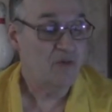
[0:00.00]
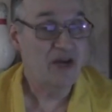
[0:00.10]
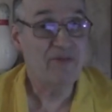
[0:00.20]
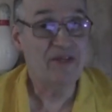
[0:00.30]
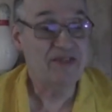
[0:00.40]

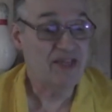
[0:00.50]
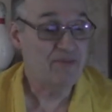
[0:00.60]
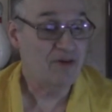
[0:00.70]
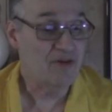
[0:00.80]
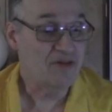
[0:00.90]

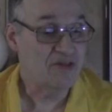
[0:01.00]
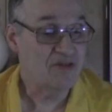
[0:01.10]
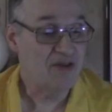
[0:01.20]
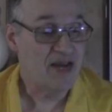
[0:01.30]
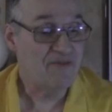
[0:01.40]
YBC bowlers
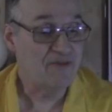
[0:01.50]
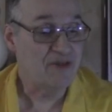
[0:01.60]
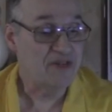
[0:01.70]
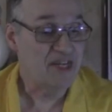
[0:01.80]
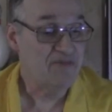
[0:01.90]
strive for
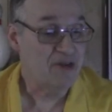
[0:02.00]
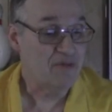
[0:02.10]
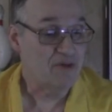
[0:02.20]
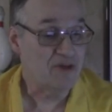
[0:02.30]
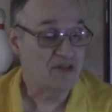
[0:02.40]
achievement
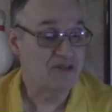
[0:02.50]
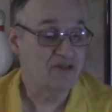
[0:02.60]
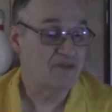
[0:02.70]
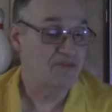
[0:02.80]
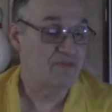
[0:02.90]
awards,